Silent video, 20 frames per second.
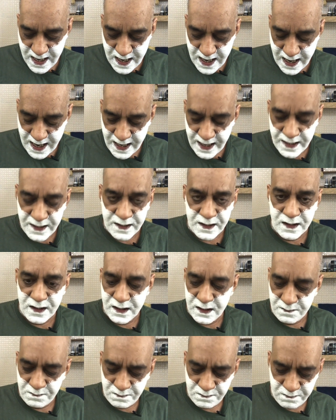And
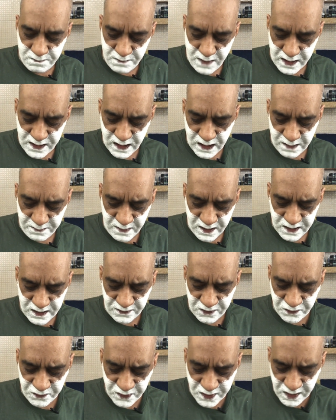I think I must have
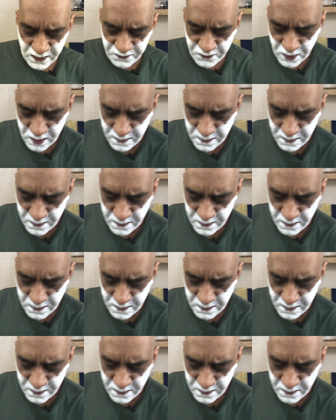swirled for